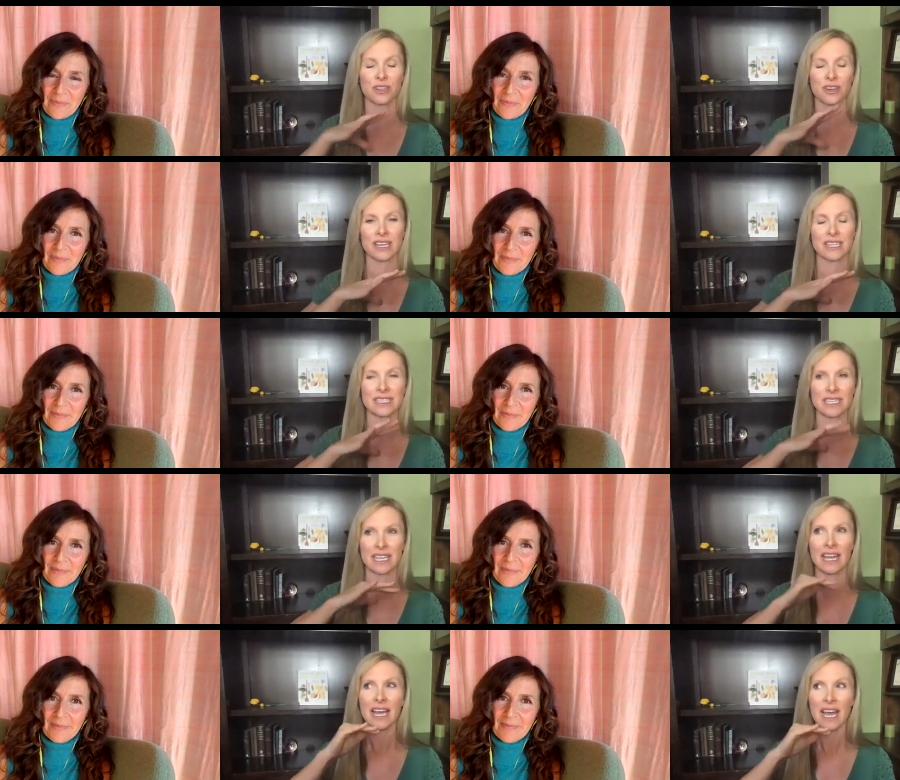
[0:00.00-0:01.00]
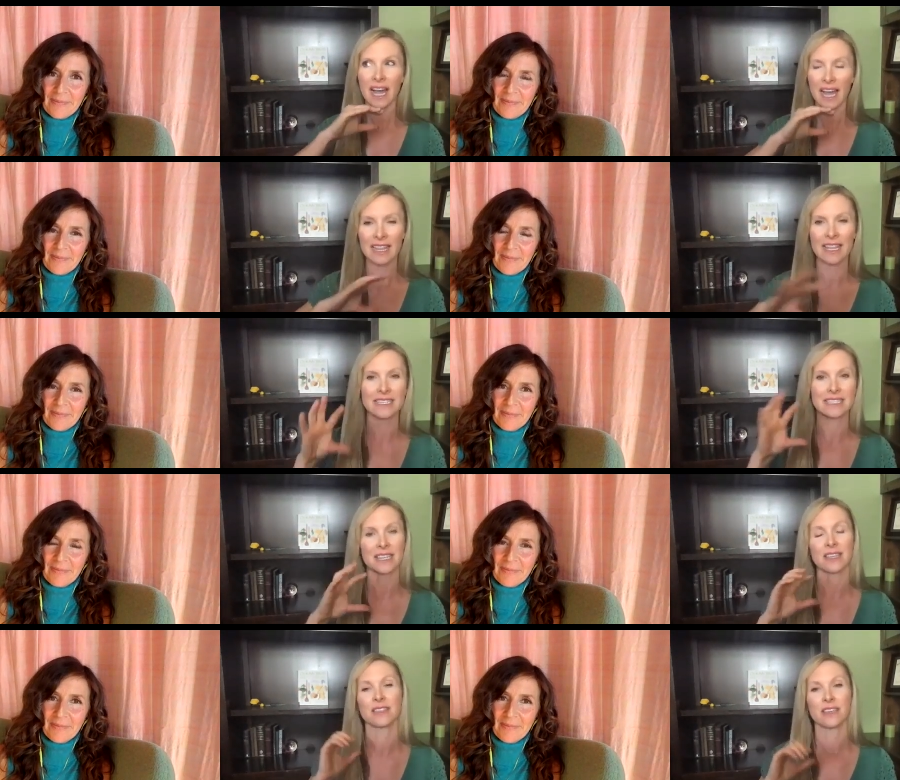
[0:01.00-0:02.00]
Speaker 1: starting to see i like to see
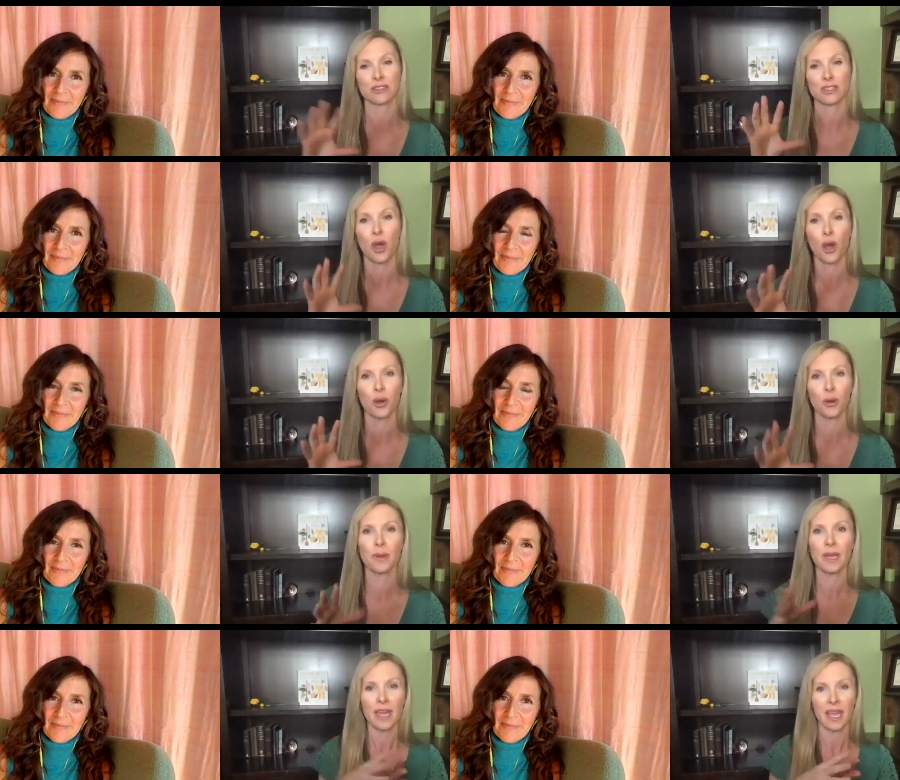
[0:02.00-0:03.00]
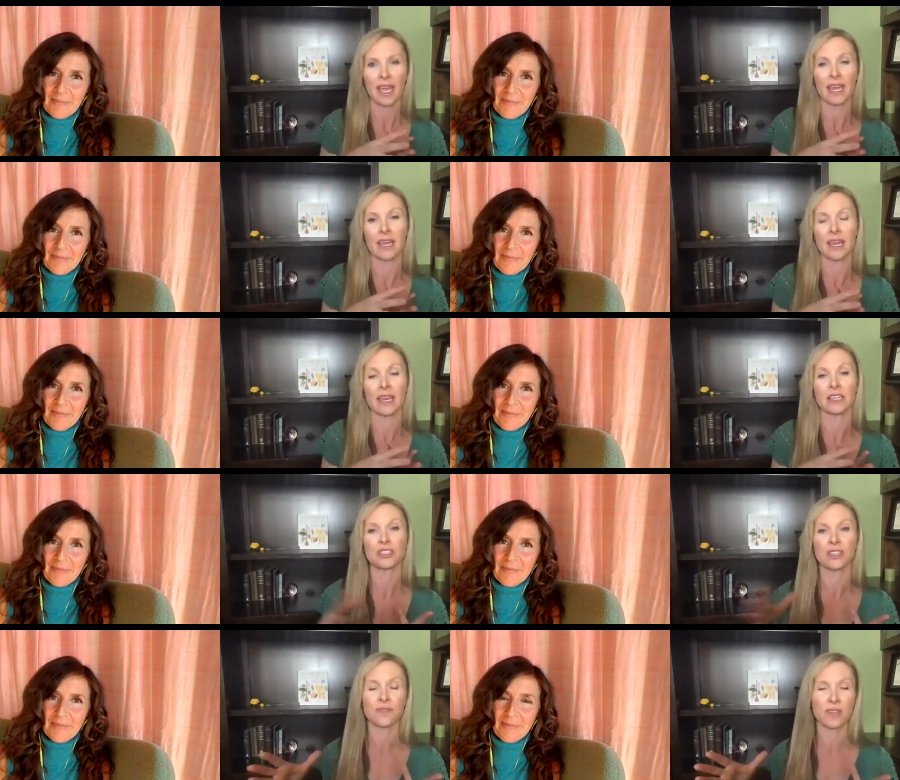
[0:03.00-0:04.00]
that there's hope and a, and a
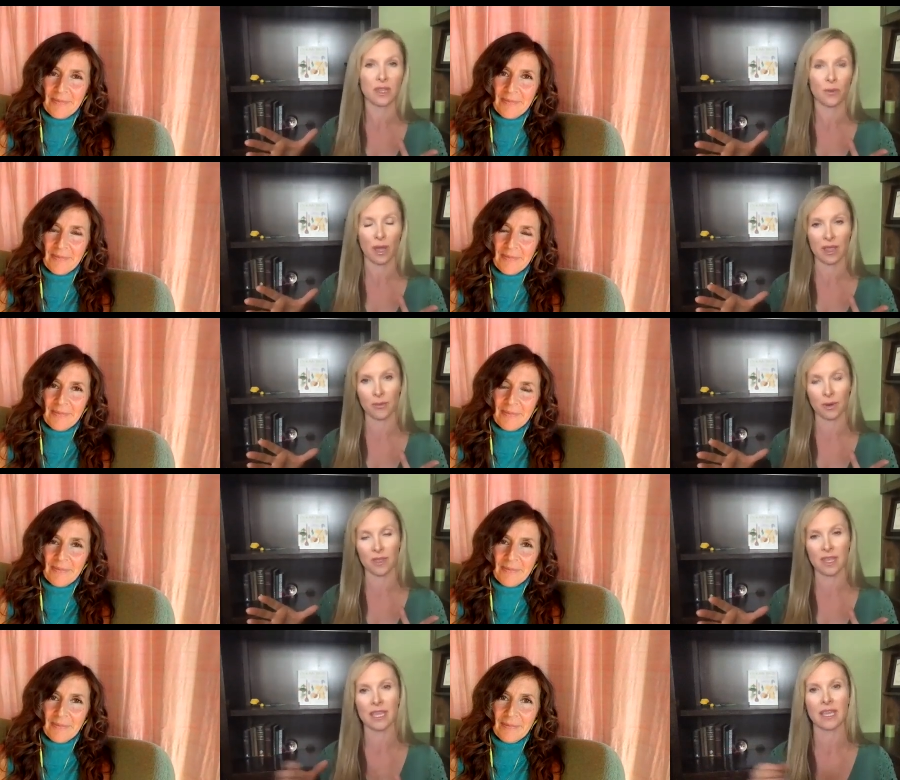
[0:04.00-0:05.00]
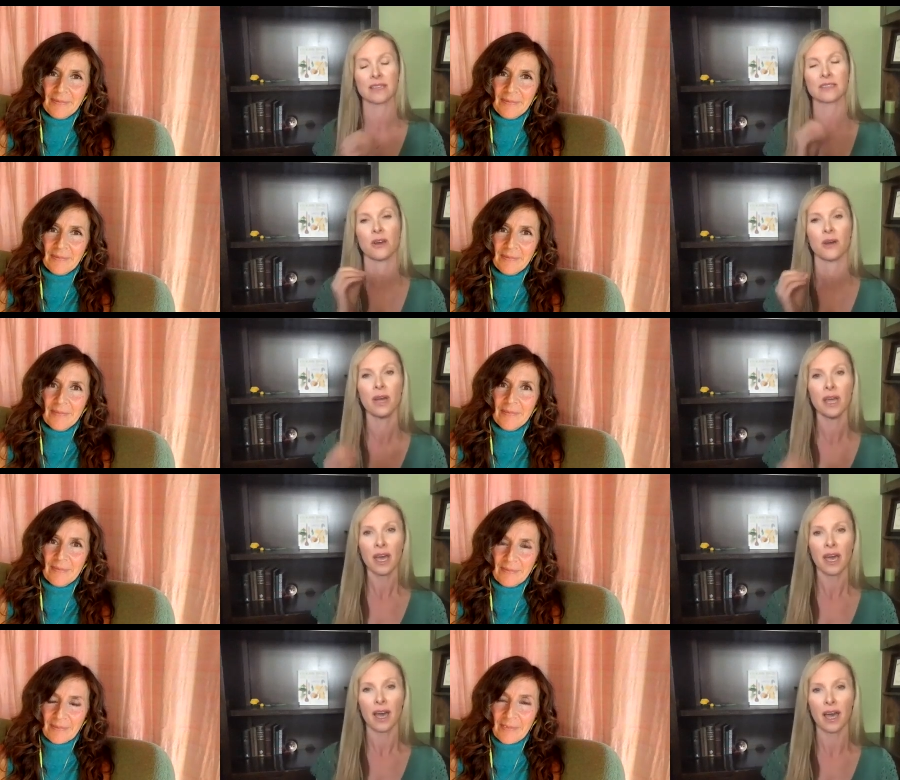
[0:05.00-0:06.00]
shift in the way that we're thinking. So
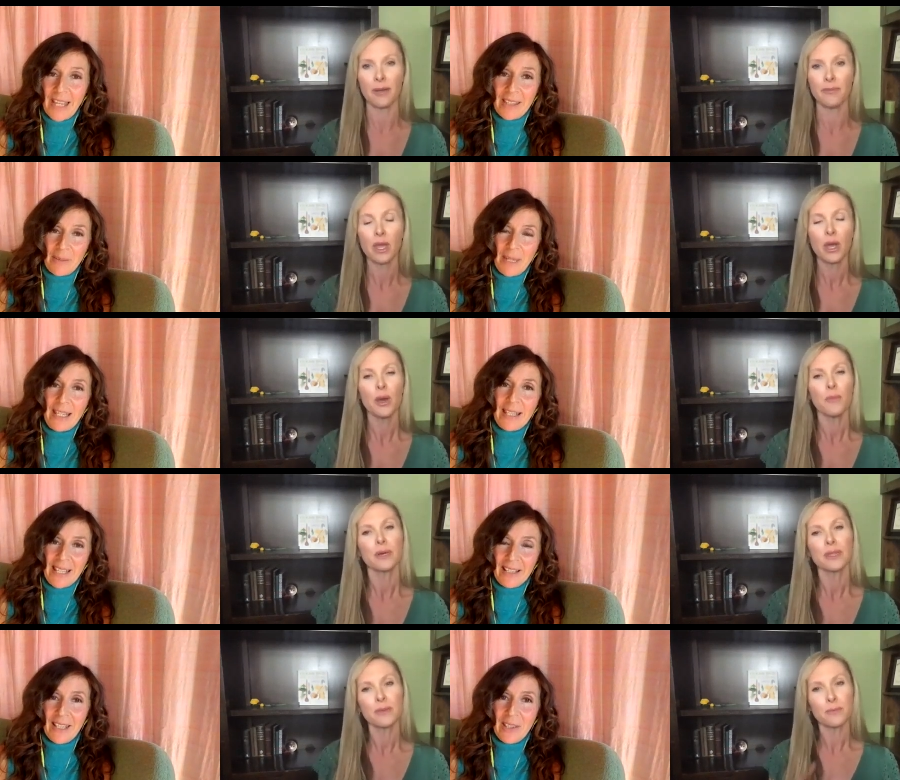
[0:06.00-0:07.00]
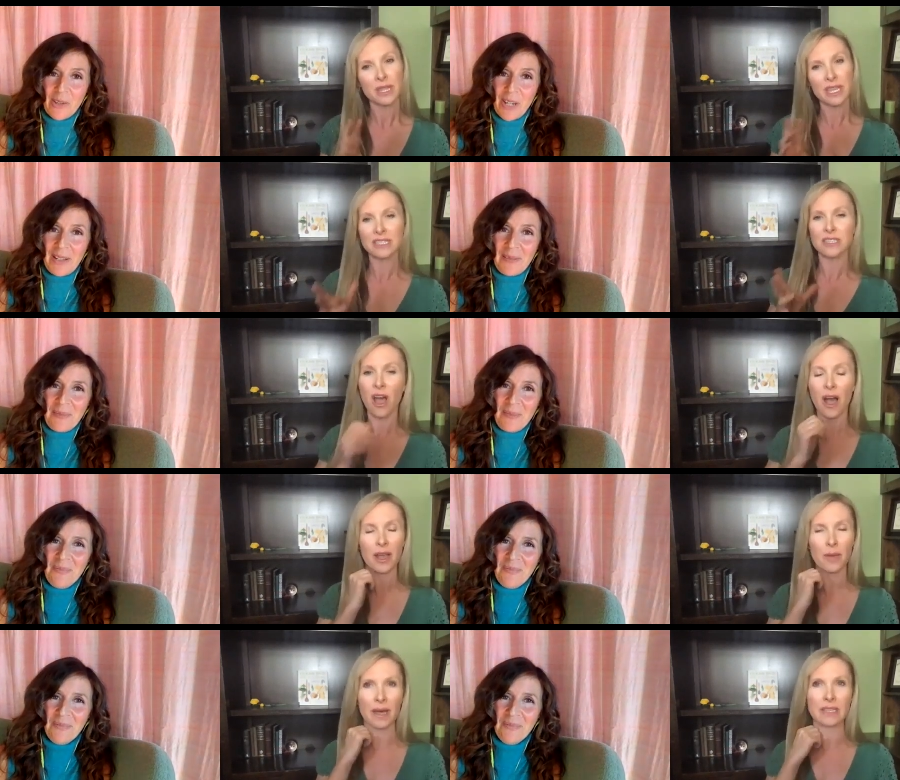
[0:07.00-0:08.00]
um, that's amazing. That's but, great. Let's talk
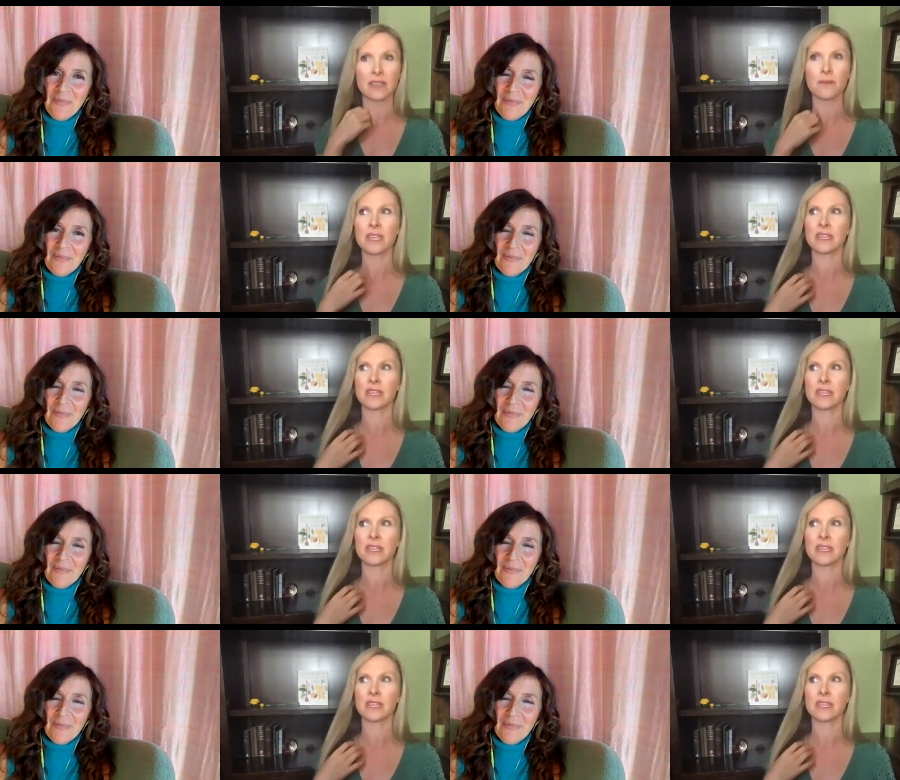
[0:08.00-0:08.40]
about some of